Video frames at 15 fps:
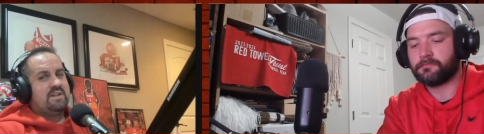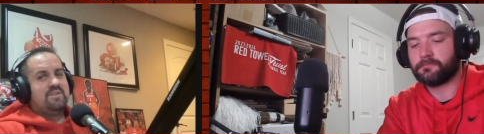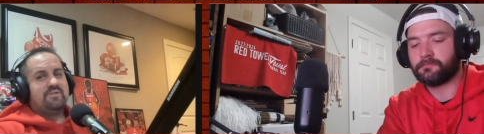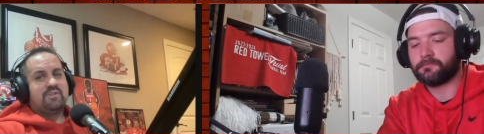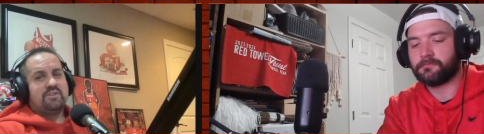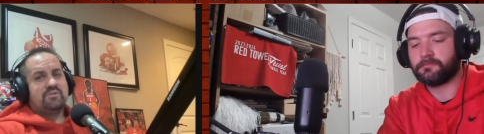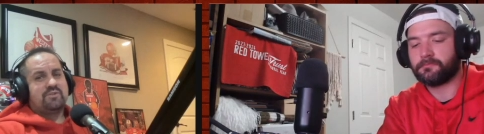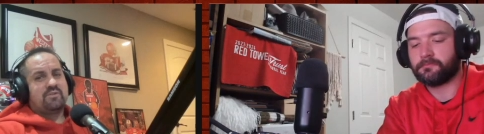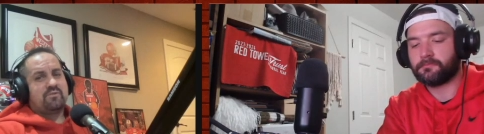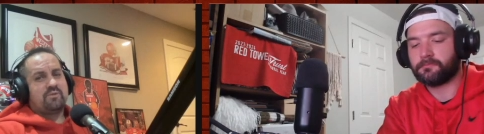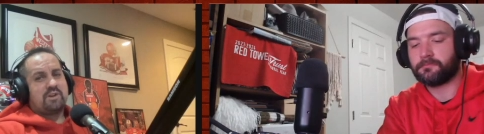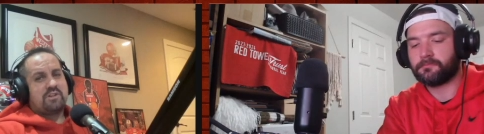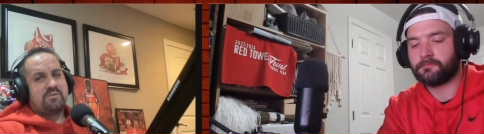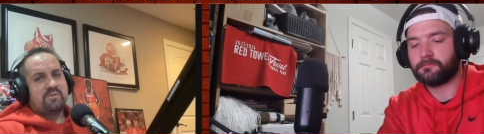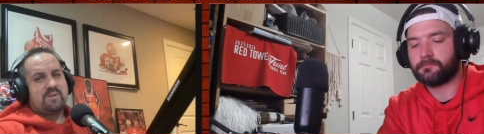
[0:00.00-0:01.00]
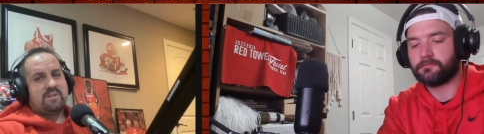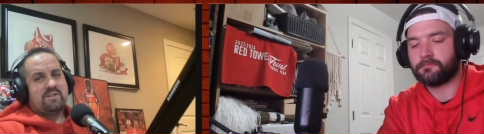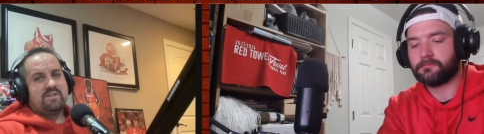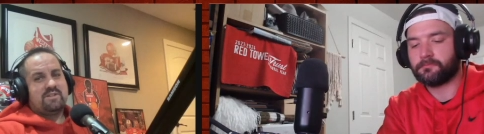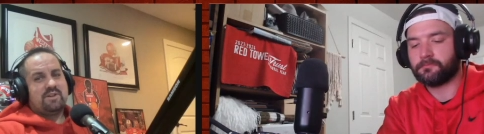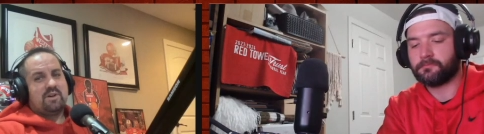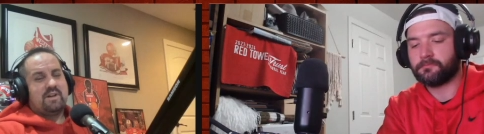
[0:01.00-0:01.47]
Speaker 1: just a
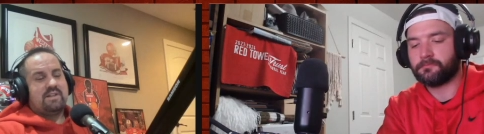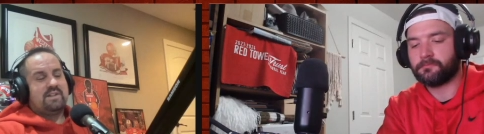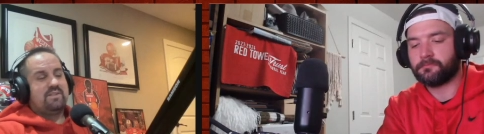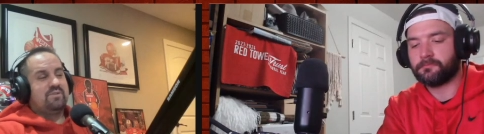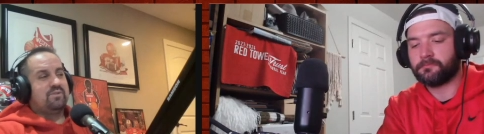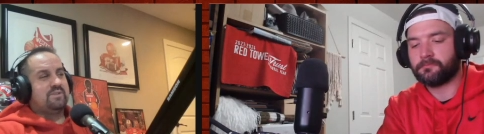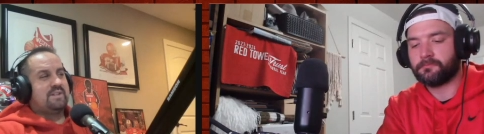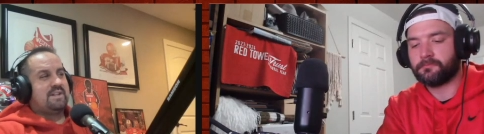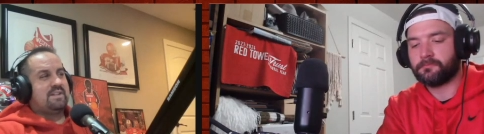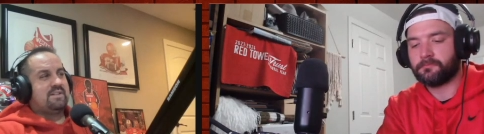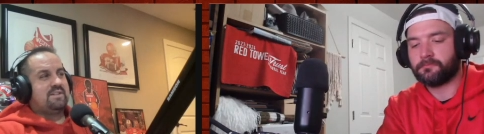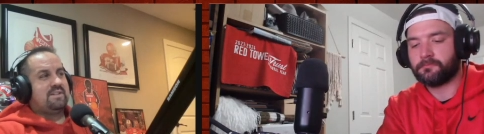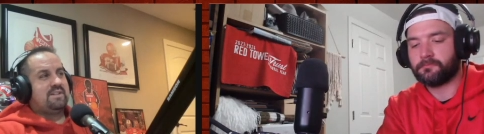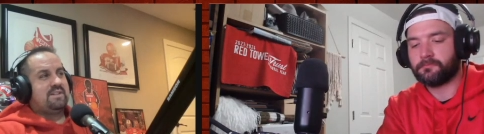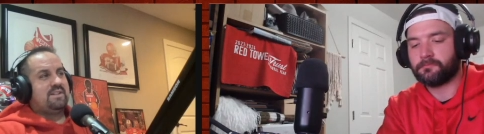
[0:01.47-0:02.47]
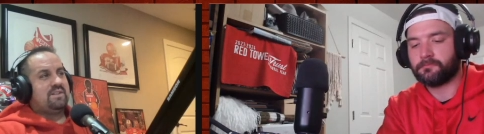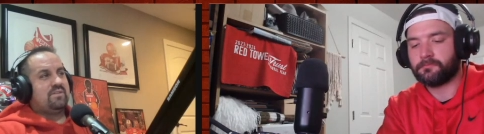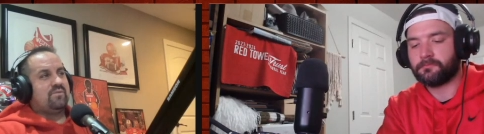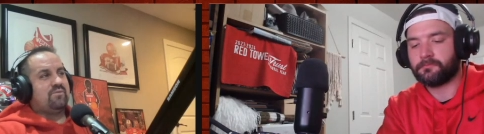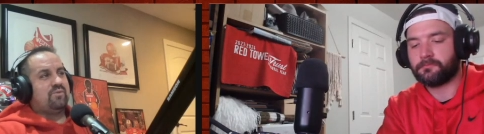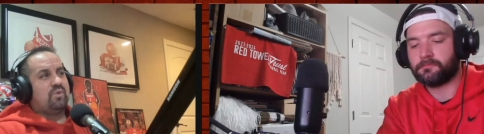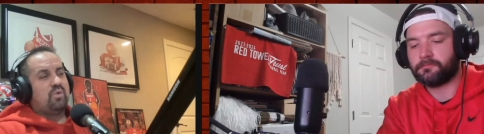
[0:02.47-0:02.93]
freshman. You know, I didn't look at the
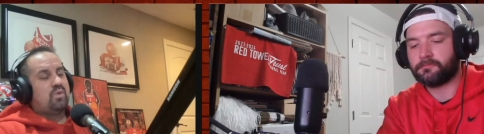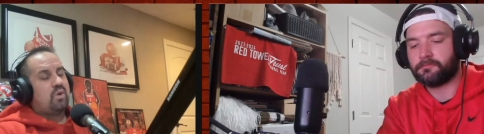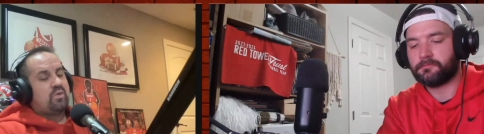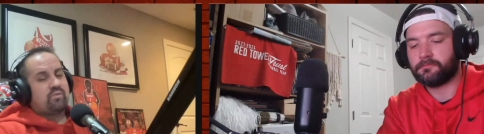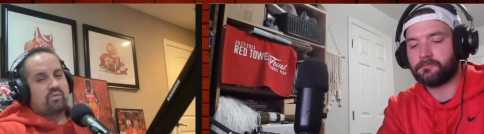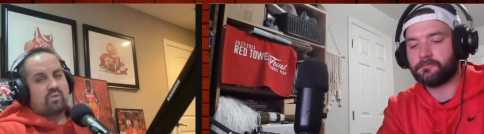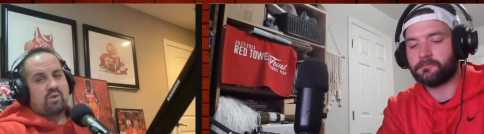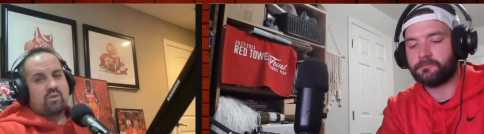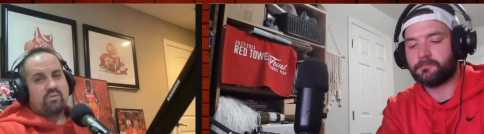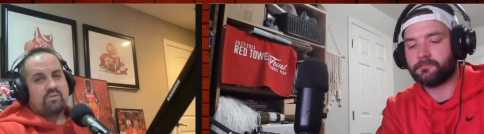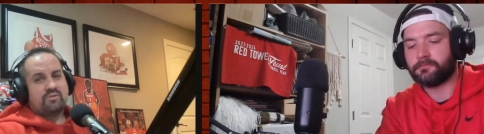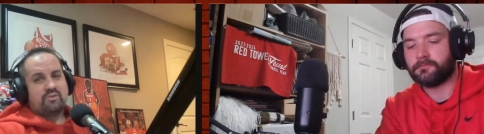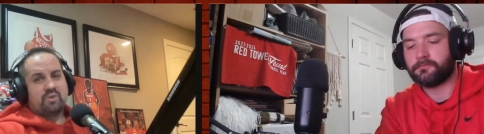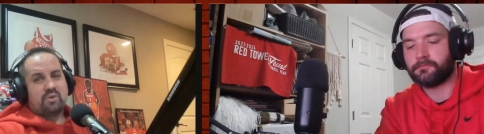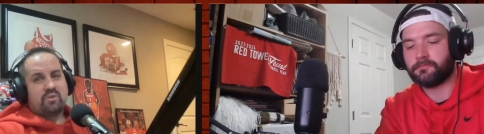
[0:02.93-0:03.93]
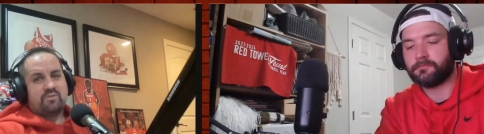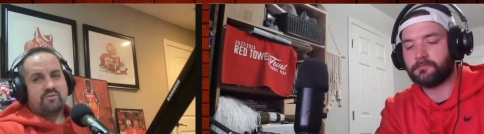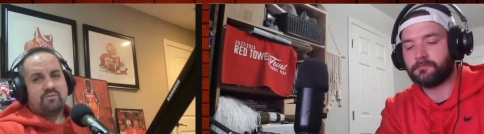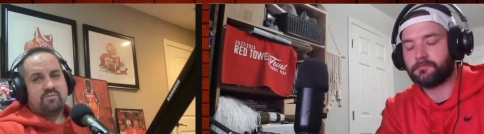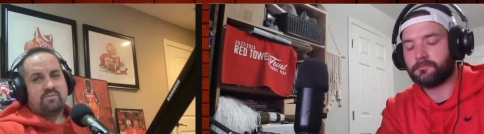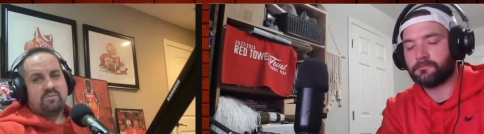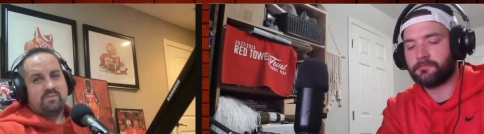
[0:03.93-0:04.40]
full overall results.